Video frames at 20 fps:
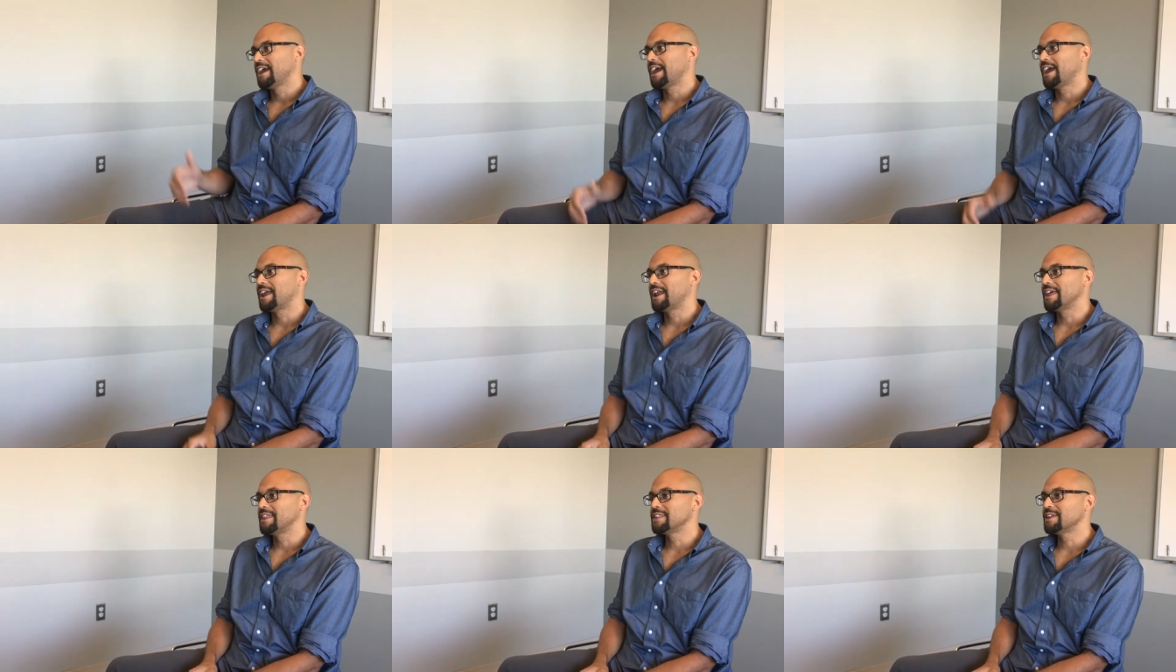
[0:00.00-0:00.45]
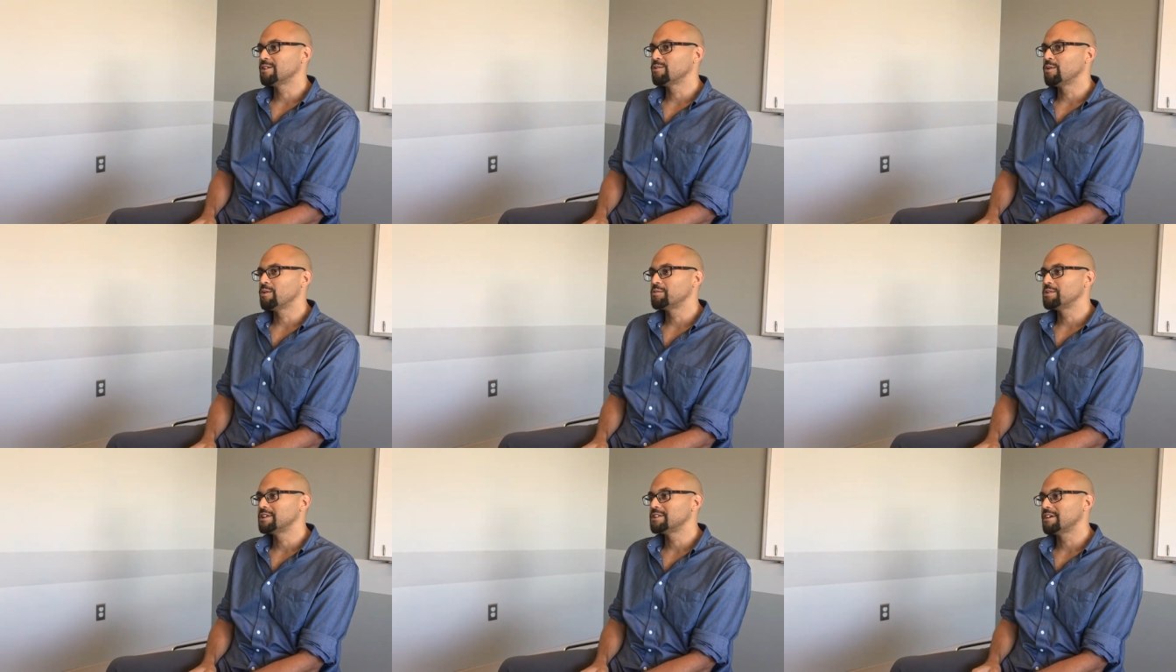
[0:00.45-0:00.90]
And I think
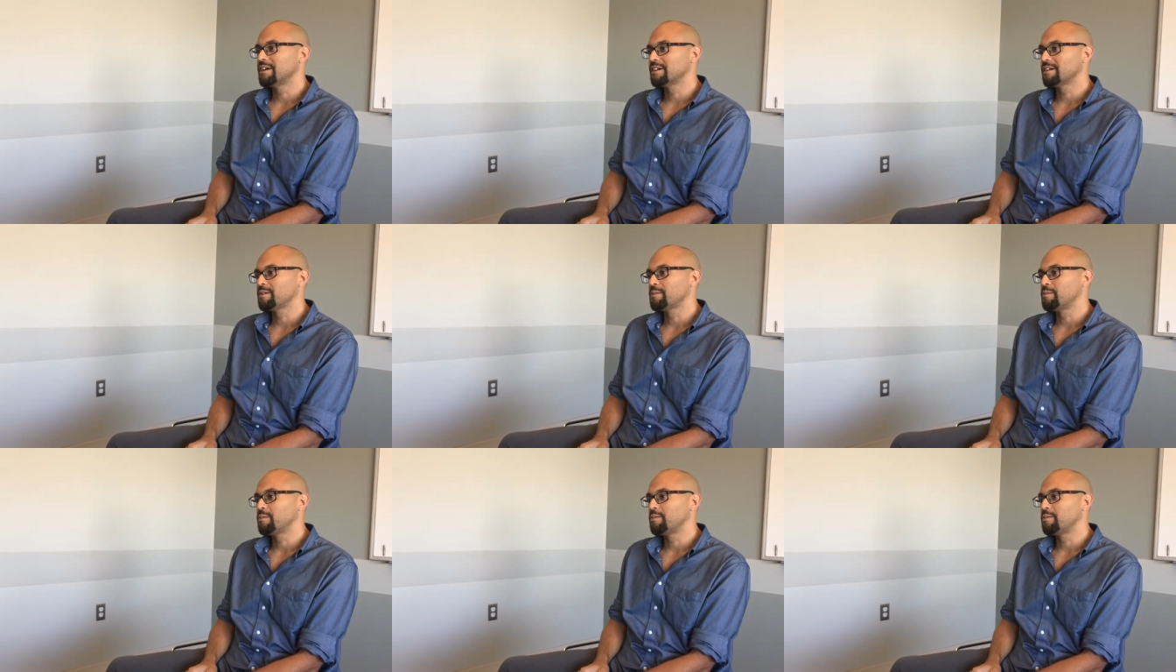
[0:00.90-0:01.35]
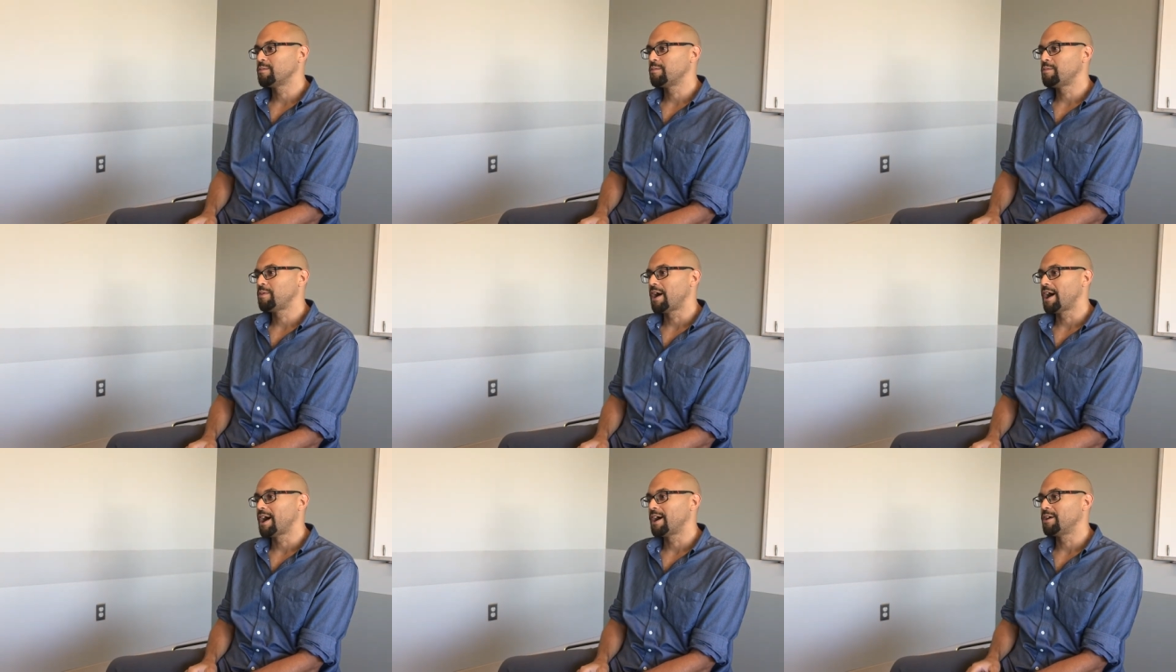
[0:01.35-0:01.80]
when we talk
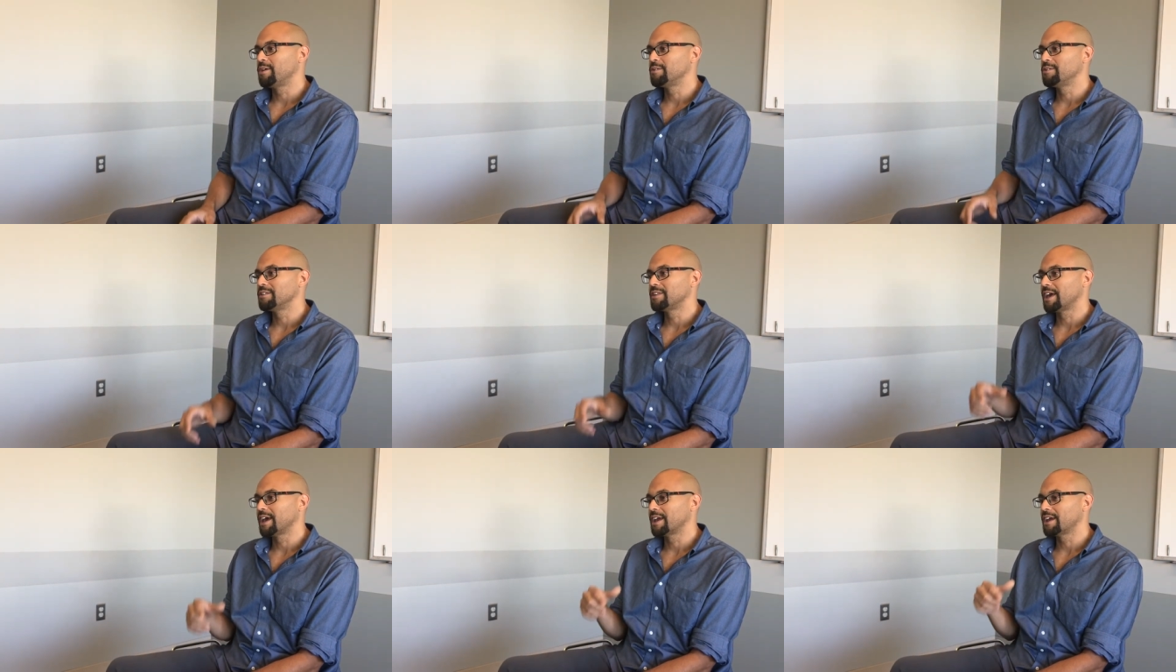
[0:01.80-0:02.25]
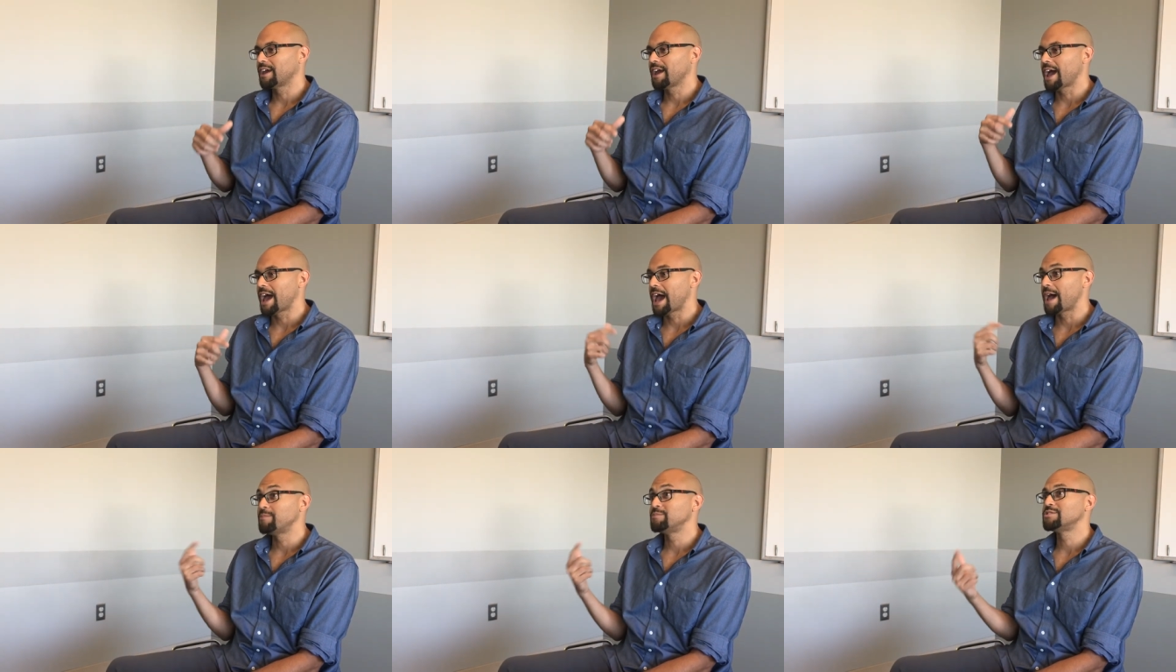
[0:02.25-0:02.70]
about like
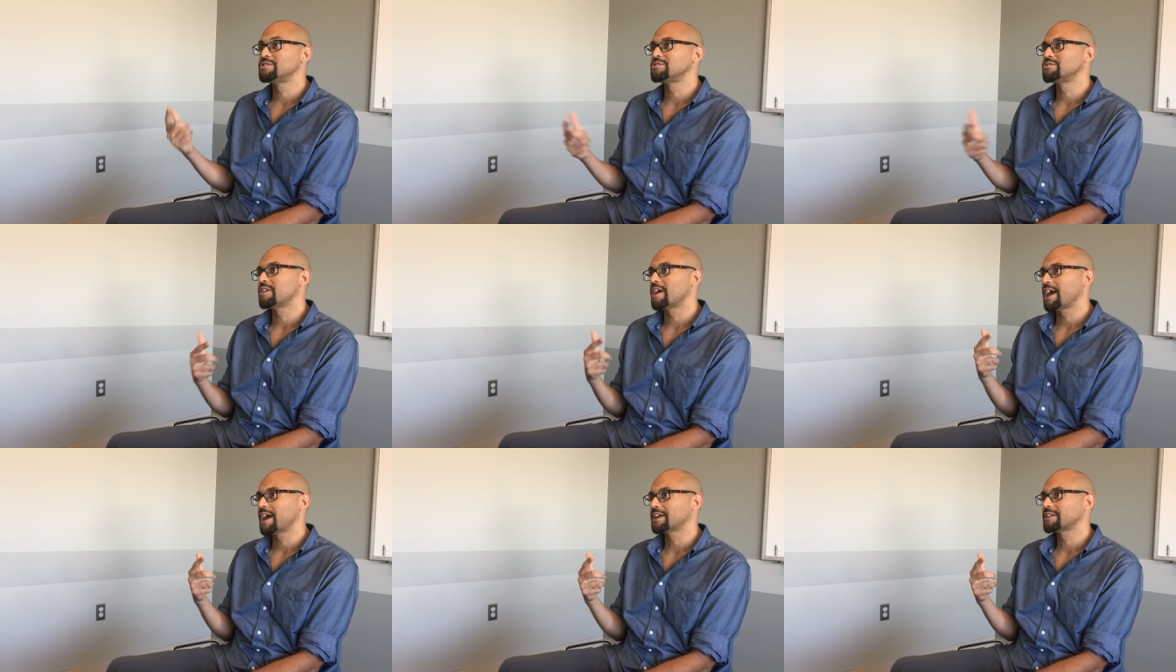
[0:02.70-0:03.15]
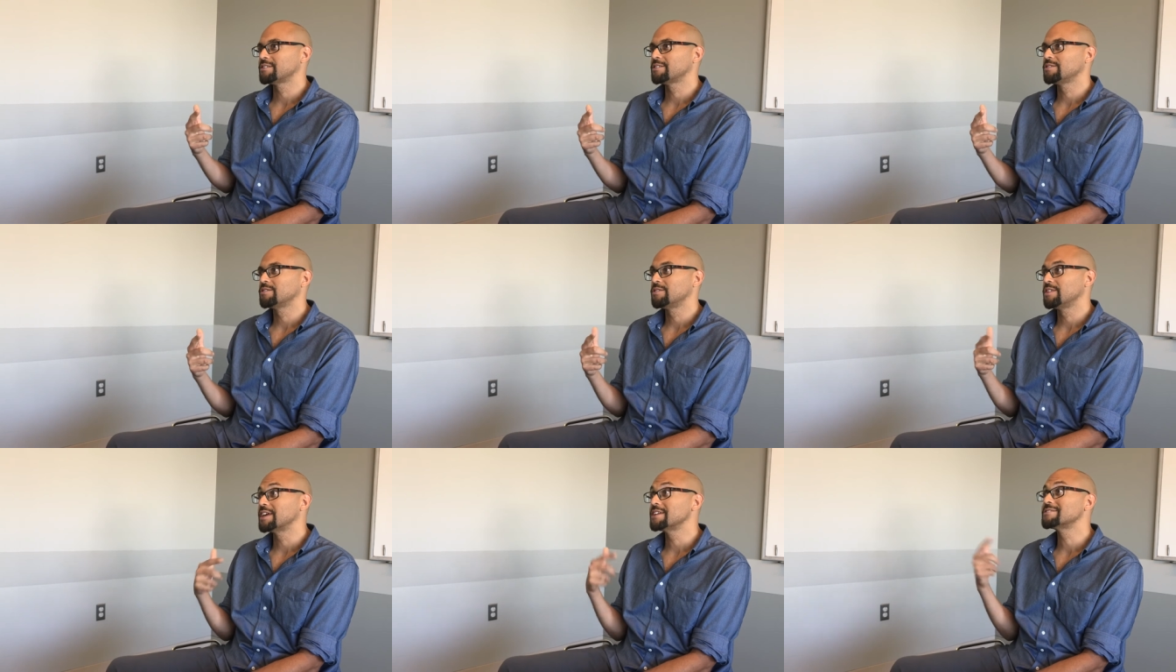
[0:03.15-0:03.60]
abstract
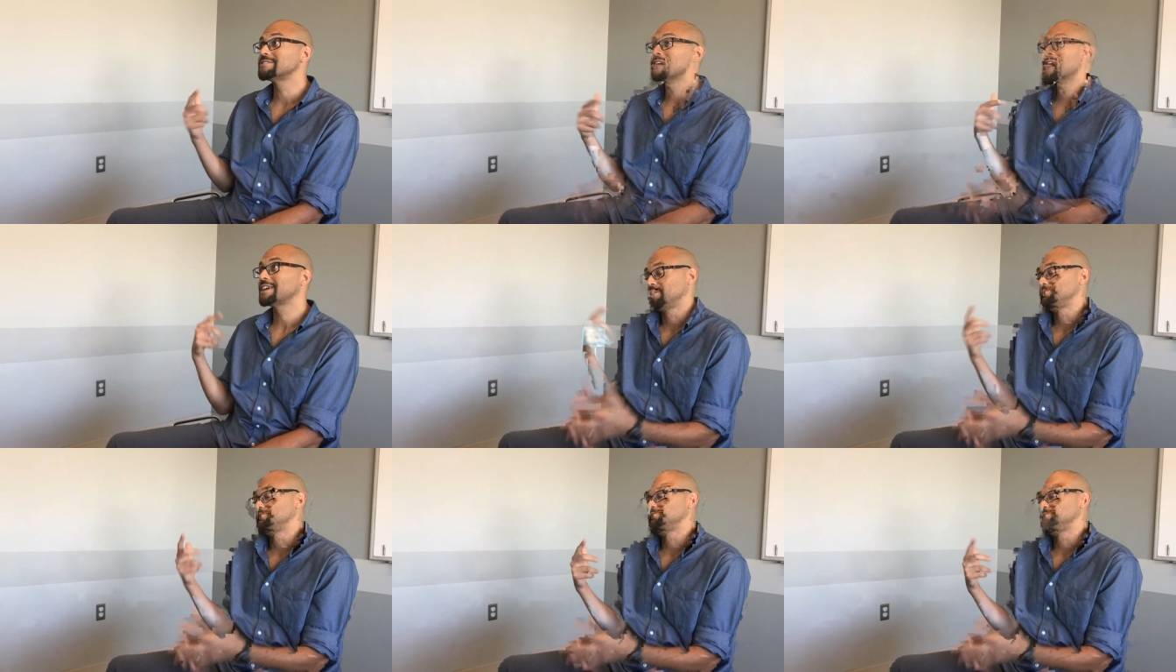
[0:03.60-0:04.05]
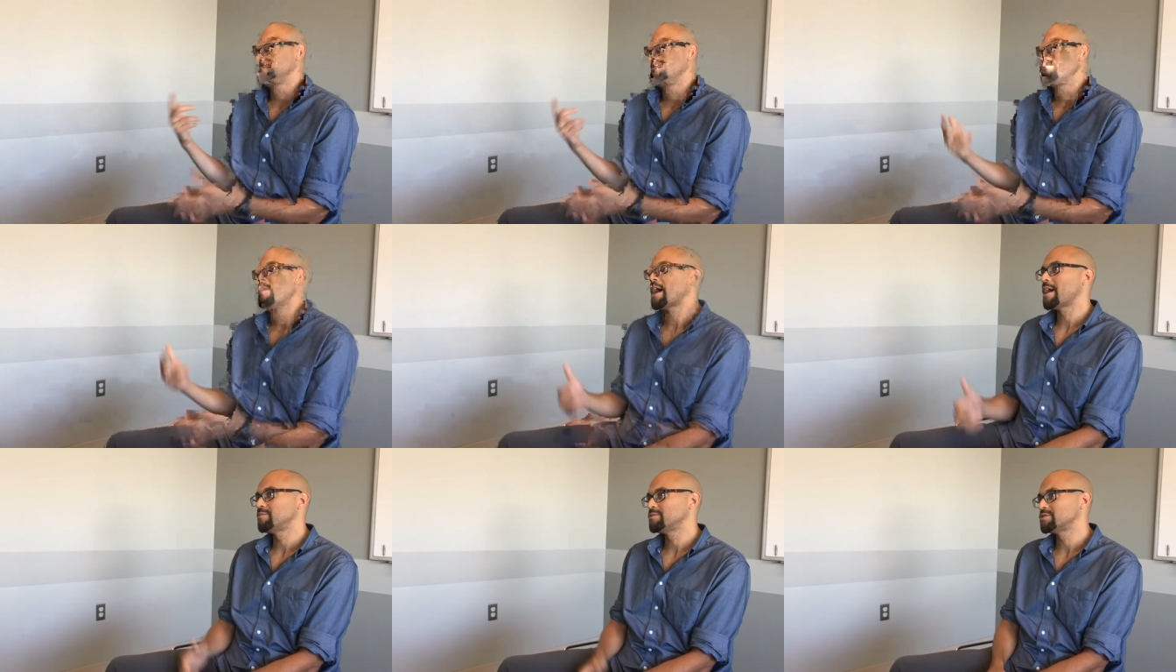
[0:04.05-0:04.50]
things that can
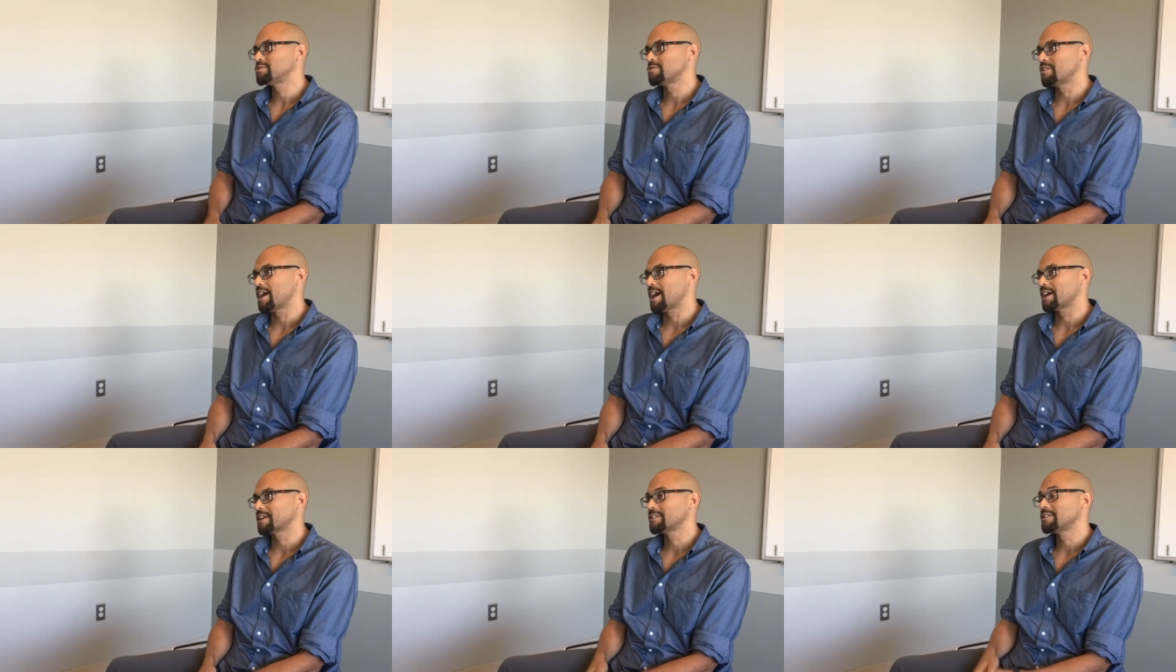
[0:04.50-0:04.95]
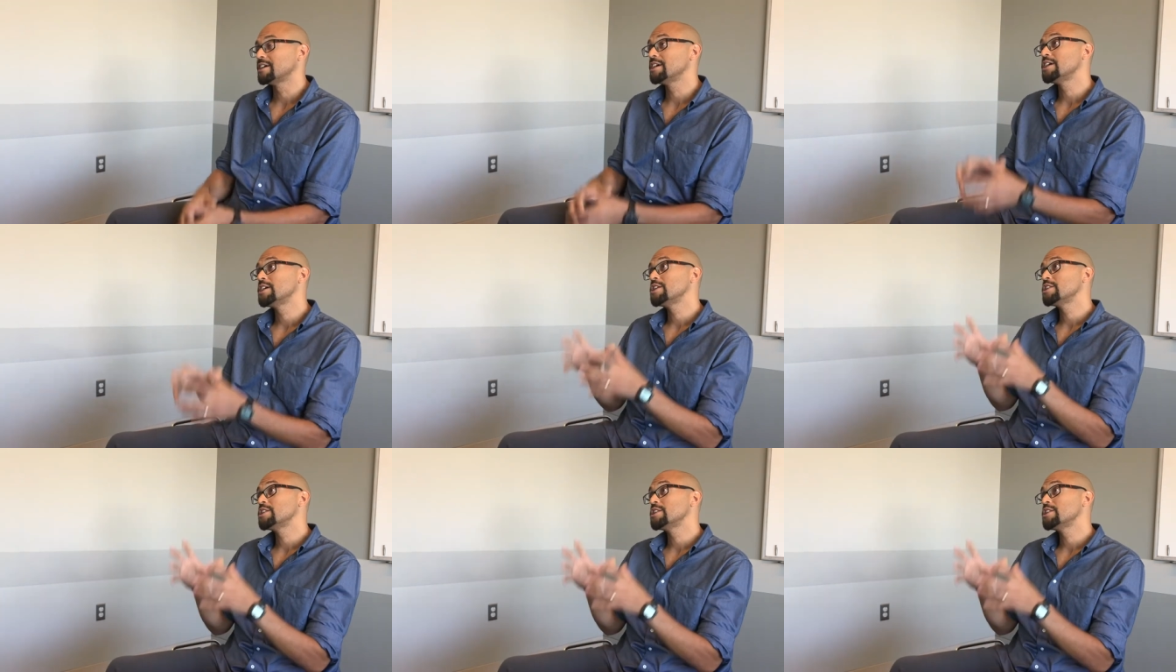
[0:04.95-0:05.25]
seem abstract,